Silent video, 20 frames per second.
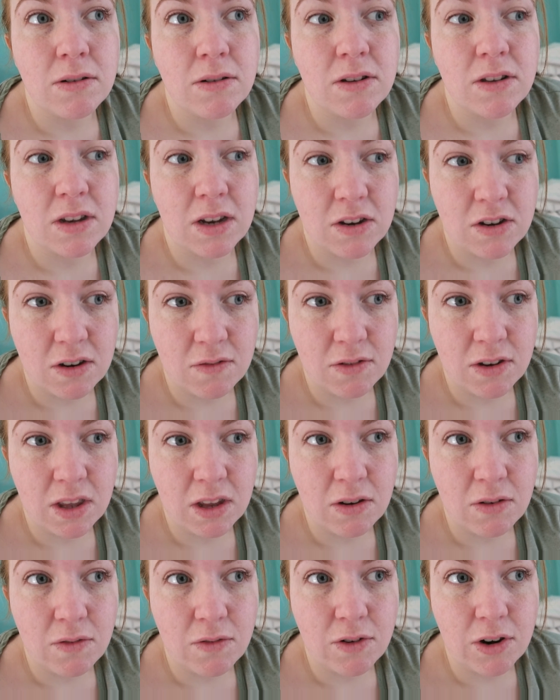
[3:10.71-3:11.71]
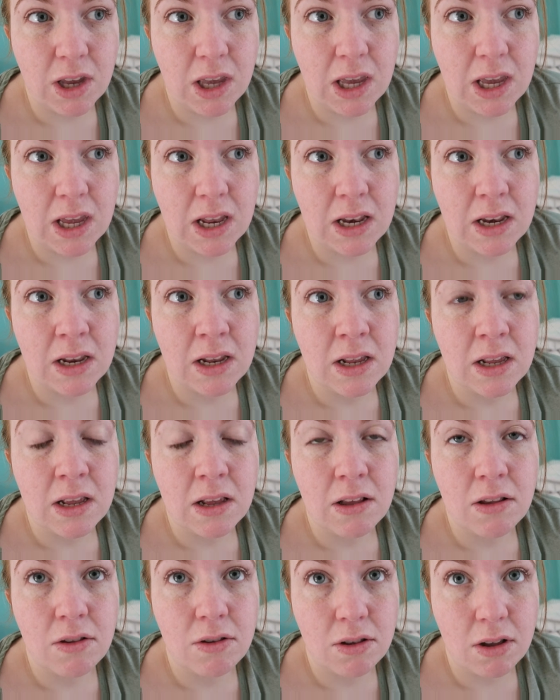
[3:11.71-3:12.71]
stitch everything over again,
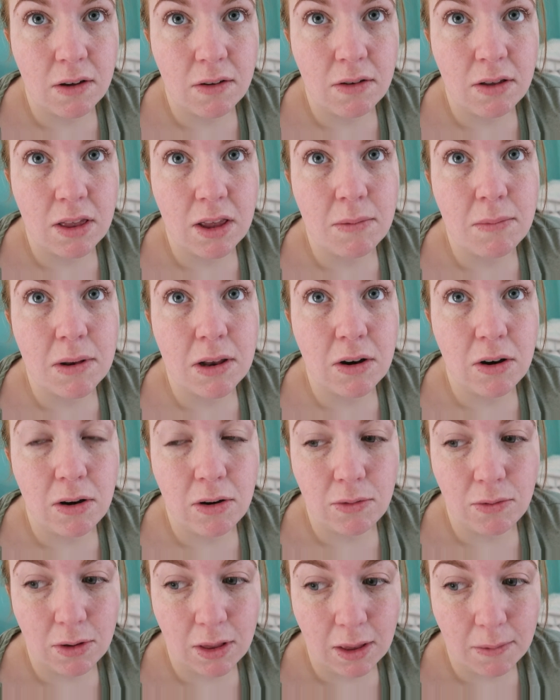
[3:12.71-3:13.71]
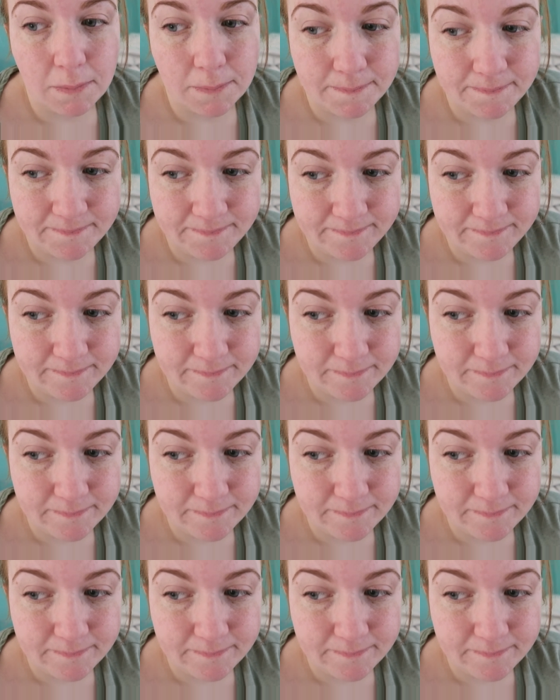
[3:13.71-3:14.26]
stuff them and close them,